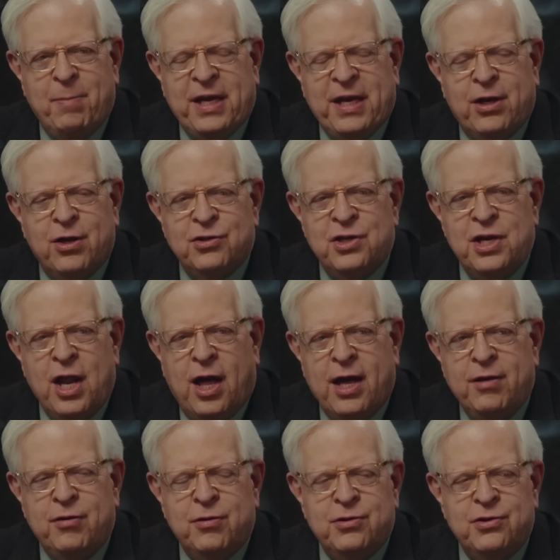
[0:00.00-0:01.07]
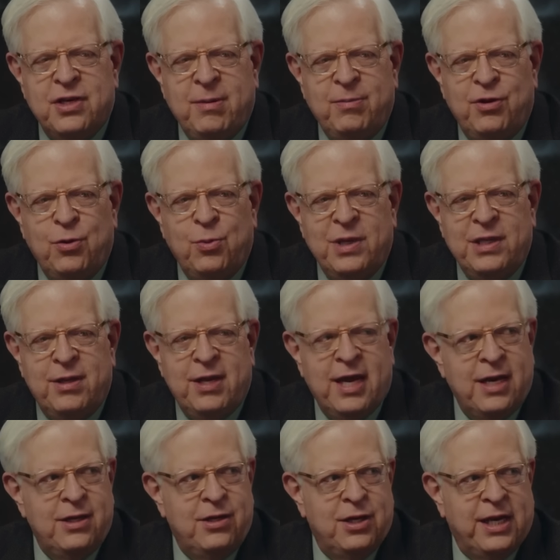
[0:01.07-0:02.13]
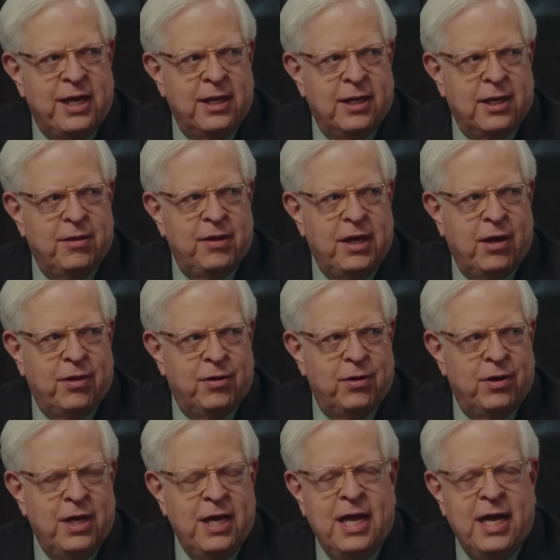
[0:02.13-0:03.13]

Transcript: because neither seemed to intend to kill the other.